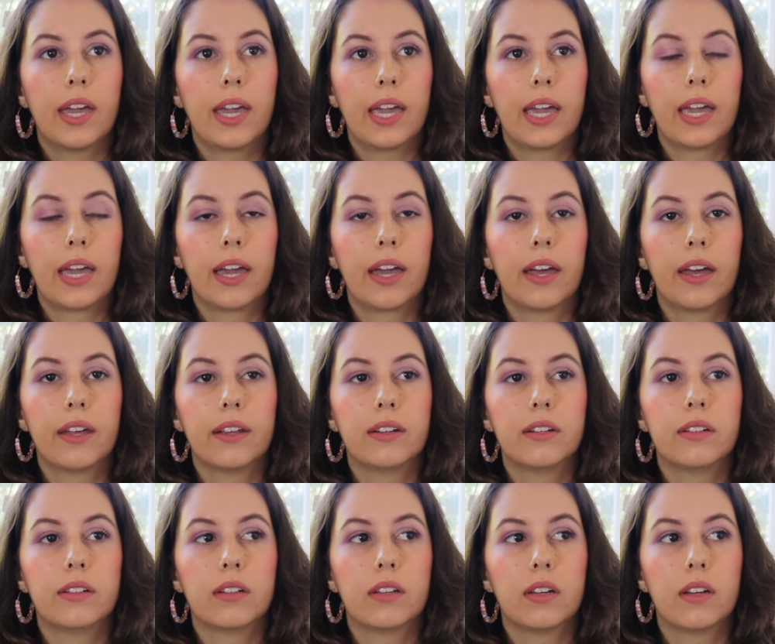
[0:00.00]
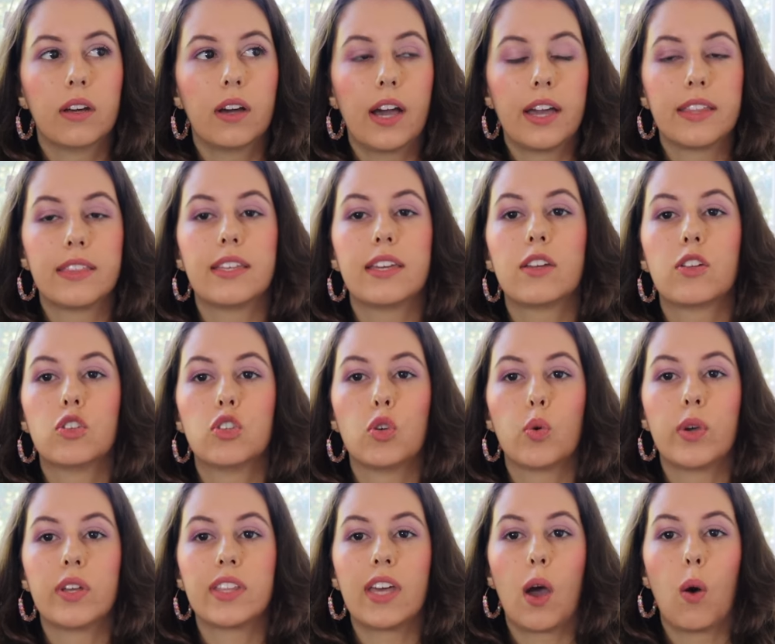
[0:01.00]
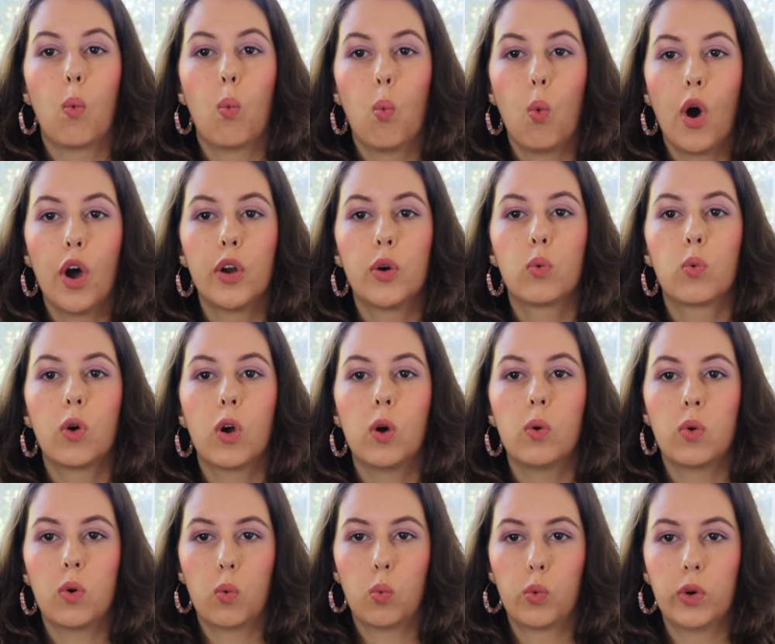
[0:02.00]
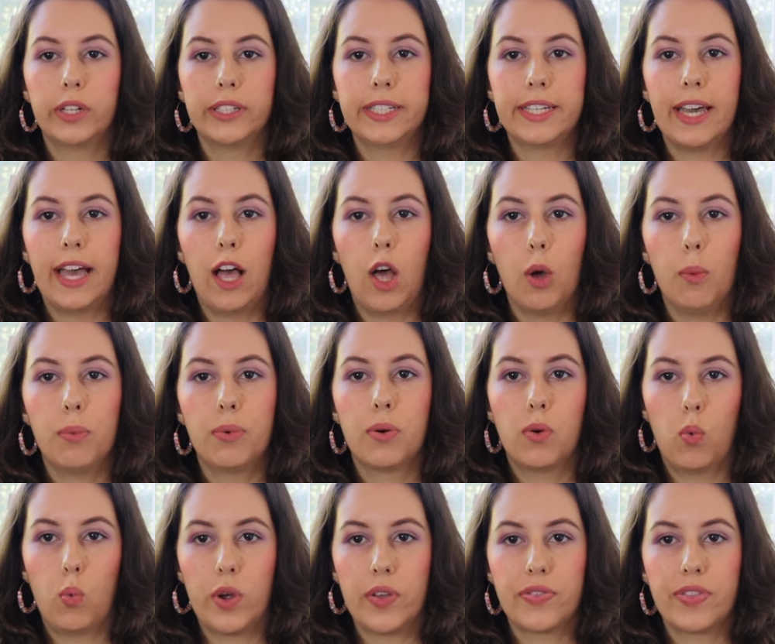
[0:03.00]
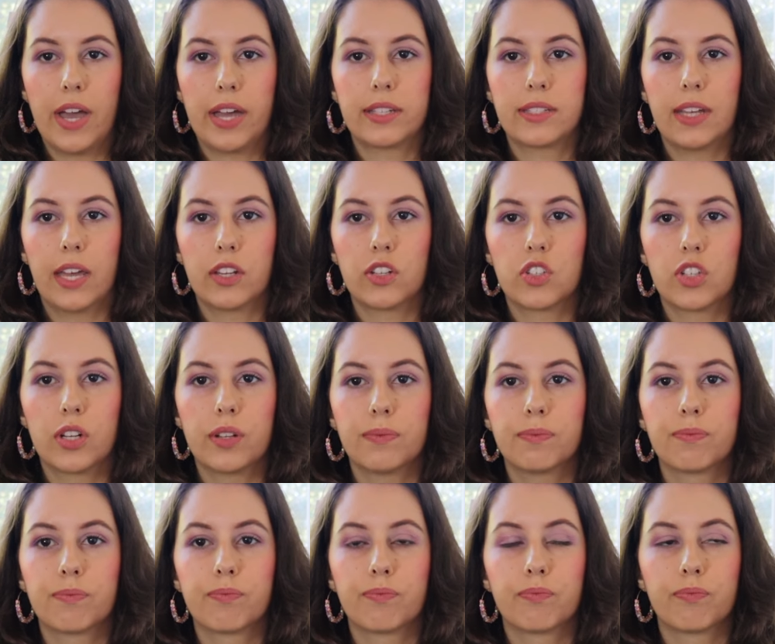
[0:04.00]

and I think doing that one row will really help with that tension.